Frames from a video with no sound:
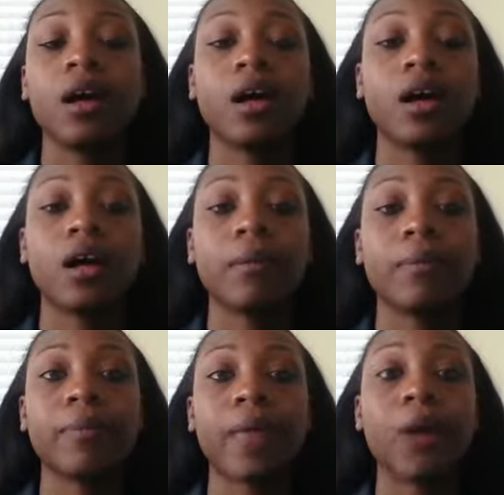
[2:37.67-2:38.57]

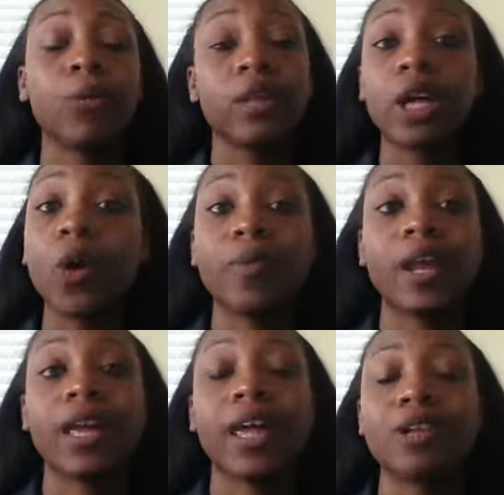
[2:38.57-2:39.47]
um, I really hope
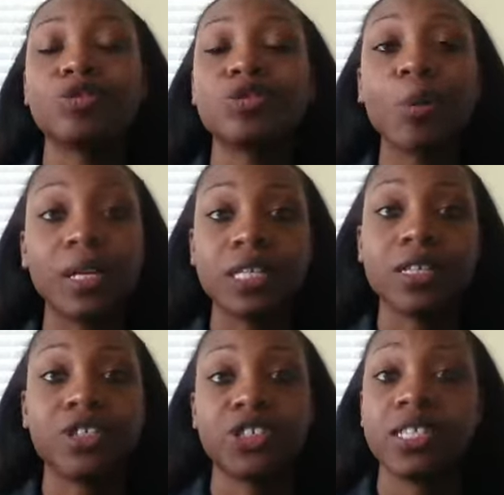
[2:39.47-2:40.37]
that I gained so much
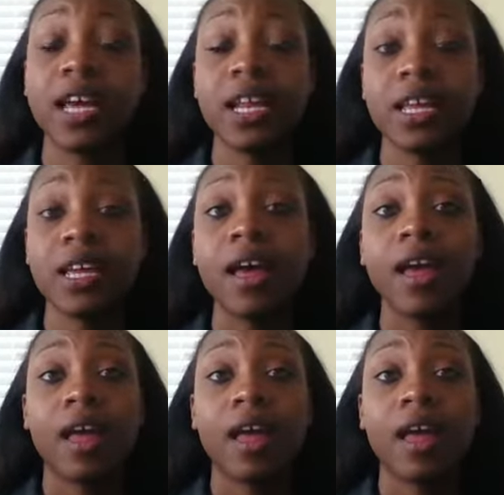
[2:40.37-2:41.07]
understanding